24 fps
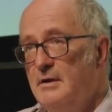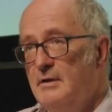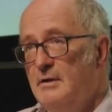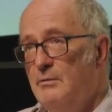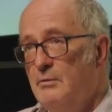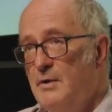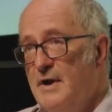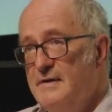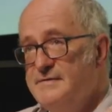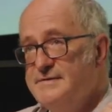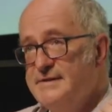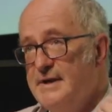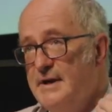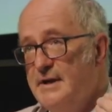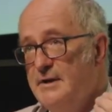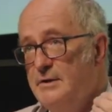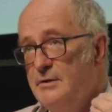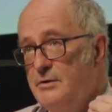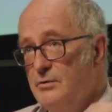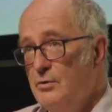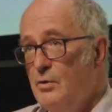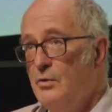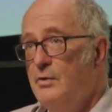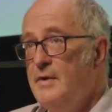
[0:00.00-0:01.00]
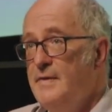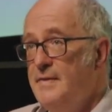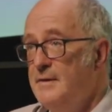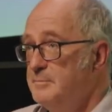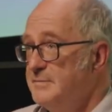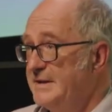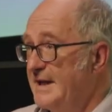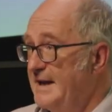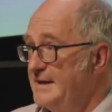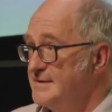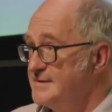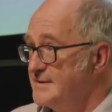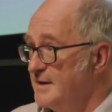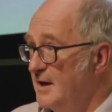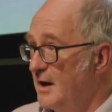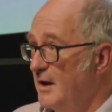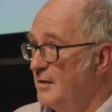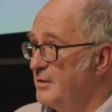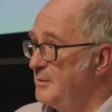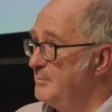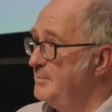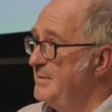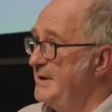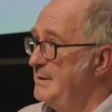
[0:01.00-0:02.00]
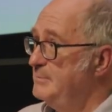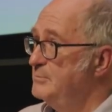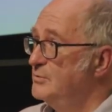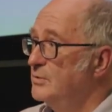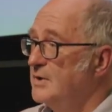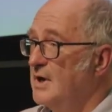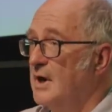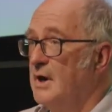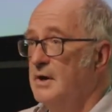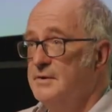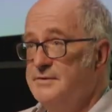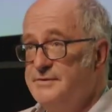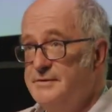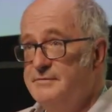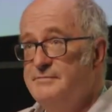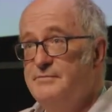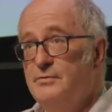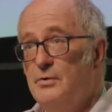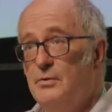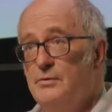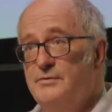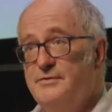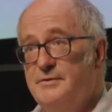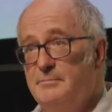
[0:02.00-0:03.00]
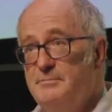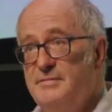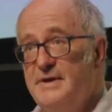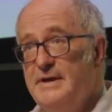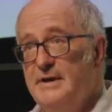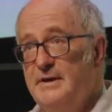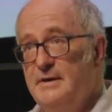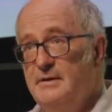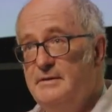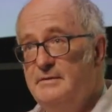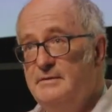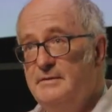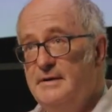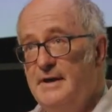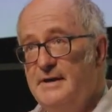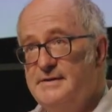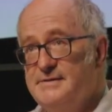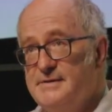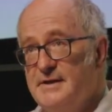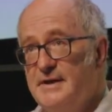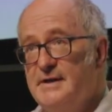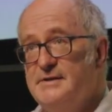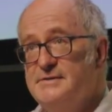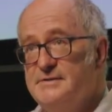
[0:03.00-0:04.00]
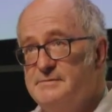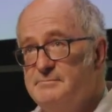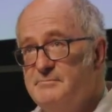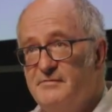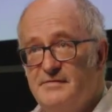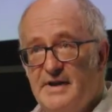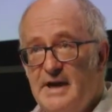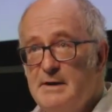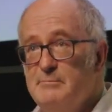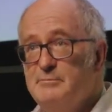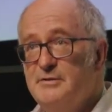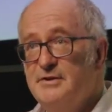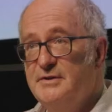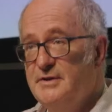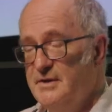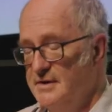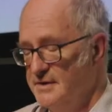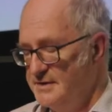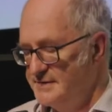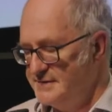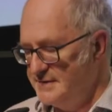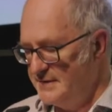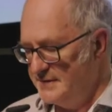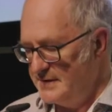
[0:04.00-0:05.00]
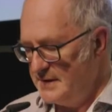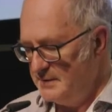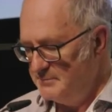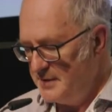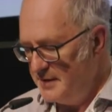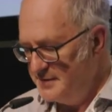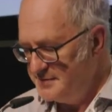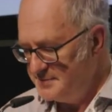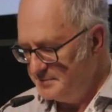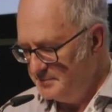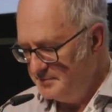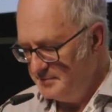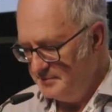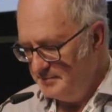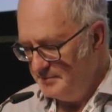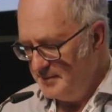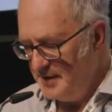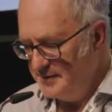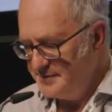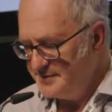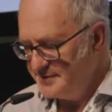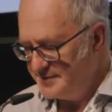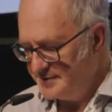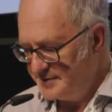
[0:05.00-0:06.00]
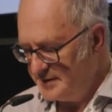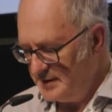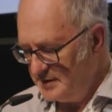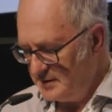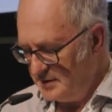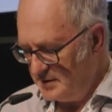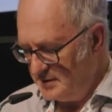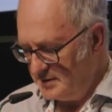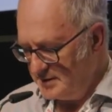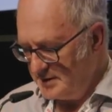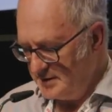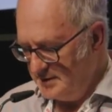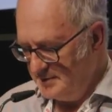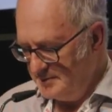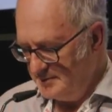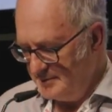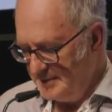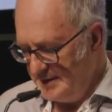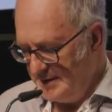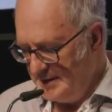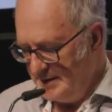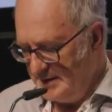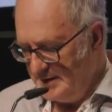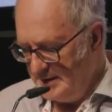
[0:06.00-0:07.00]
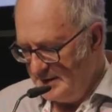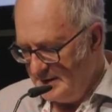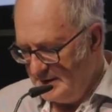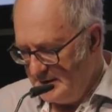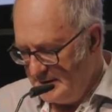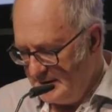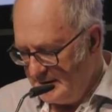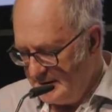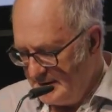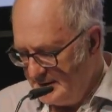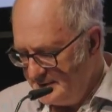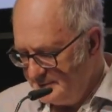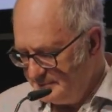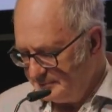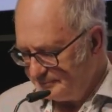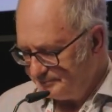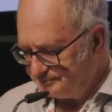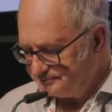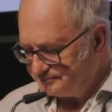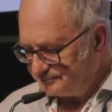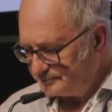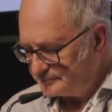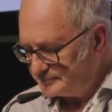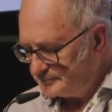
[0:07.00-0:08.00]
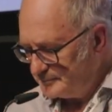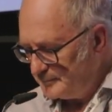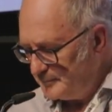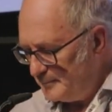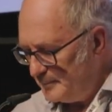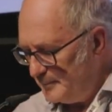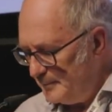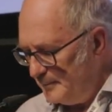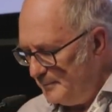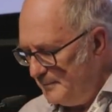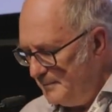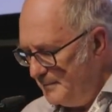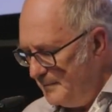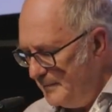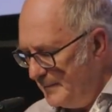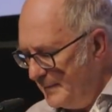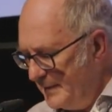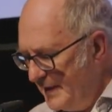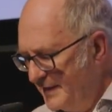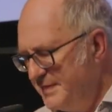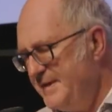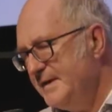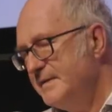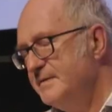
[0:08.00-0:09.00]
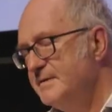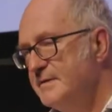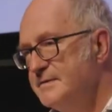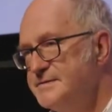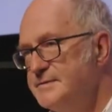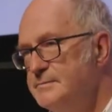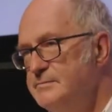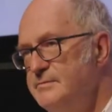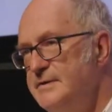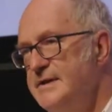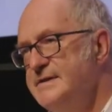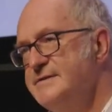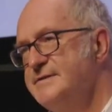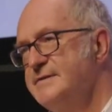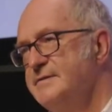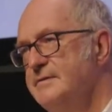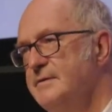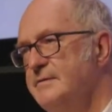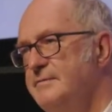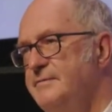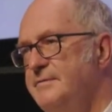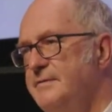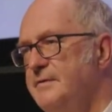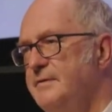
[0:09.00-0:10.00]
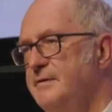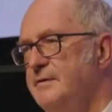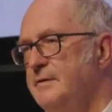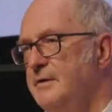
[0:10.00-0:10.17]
way of saying you're in the place that other people can't afford to be. It's Veblen goods at their most stark. And I think there's a risk of